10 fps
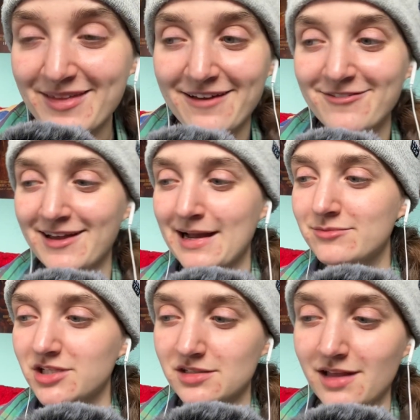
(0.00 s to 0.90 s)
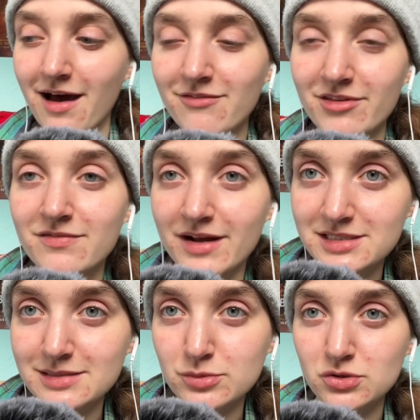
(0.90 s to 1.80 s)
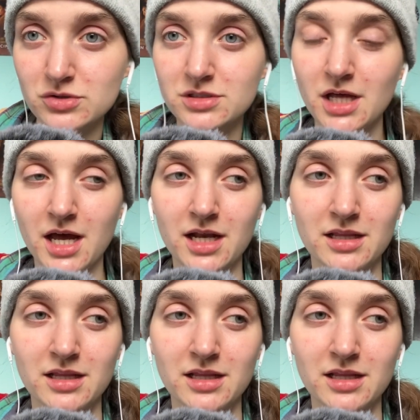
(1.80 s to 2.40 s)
I feel like I'm just there for the vegetables and